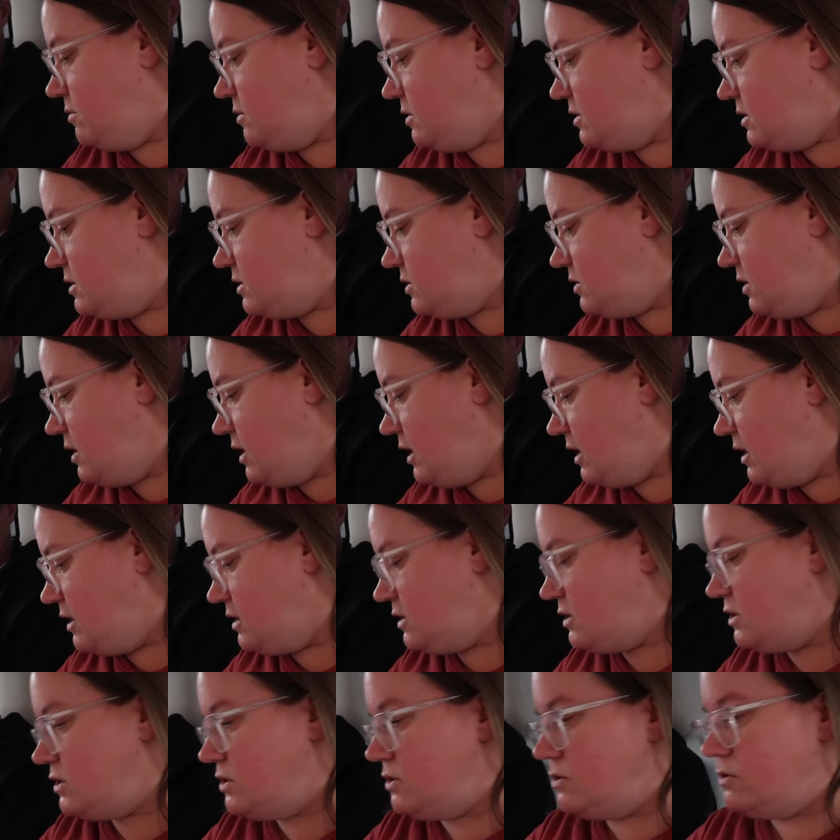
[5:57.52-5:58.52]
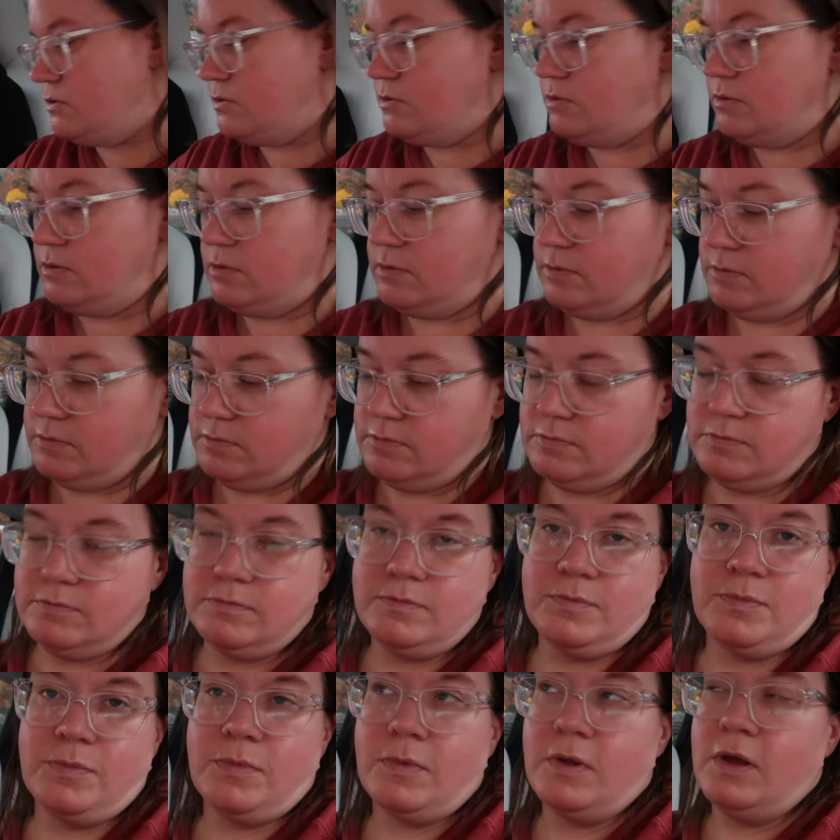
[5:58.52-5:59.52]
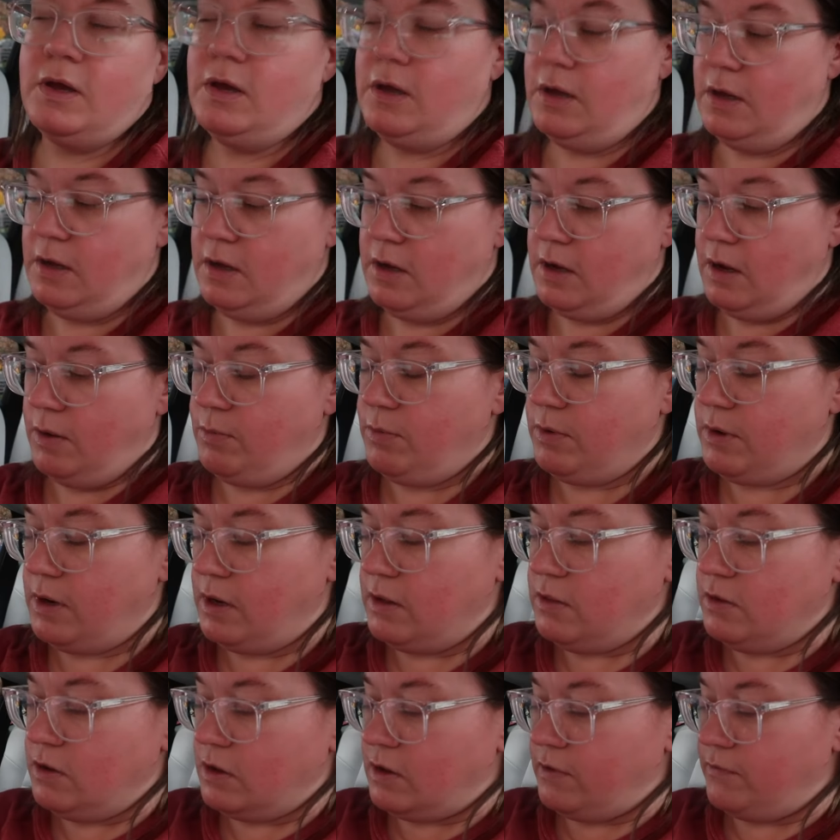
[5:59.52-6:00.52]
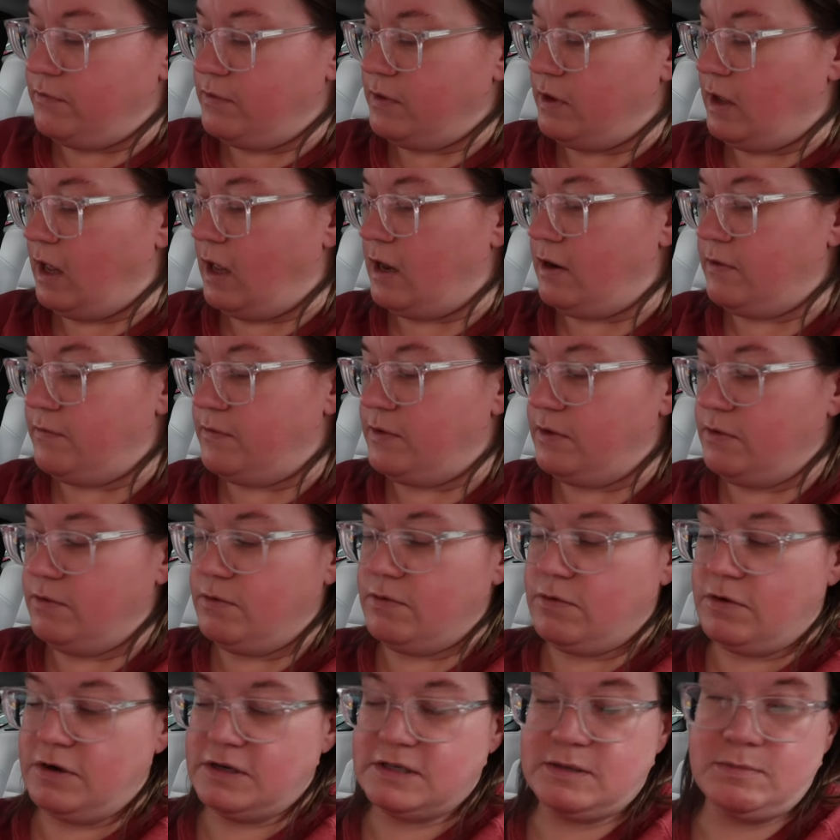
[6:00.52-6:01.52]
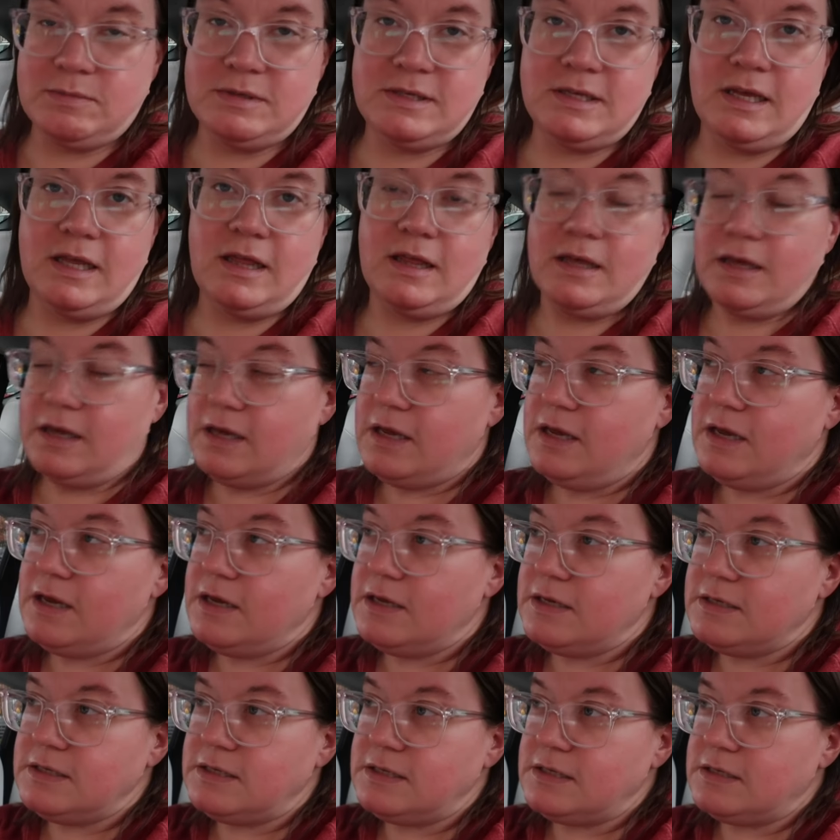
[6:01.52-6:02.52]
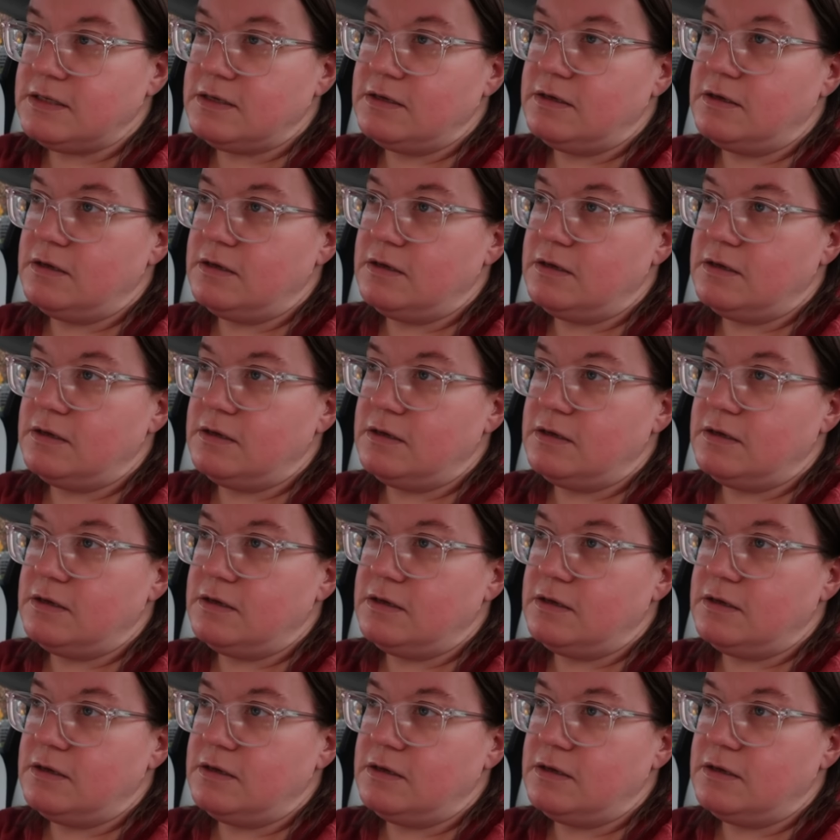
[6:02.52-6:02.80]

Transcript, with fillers: I'm just trying to, we're gonna look at a few Christmassy things.